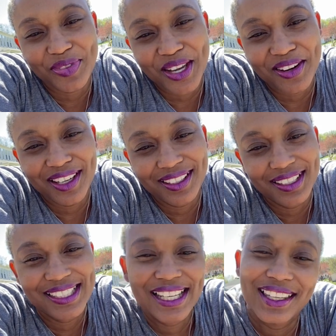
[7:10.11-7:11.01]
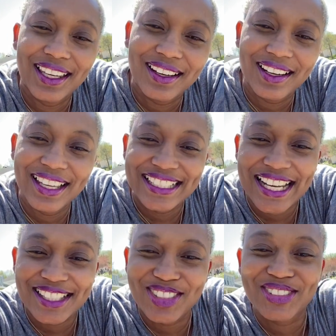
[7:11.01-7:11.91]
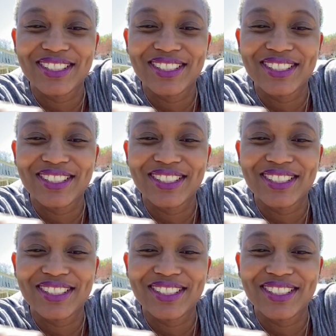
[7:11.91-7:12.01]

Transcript: All right, take care and chat soon.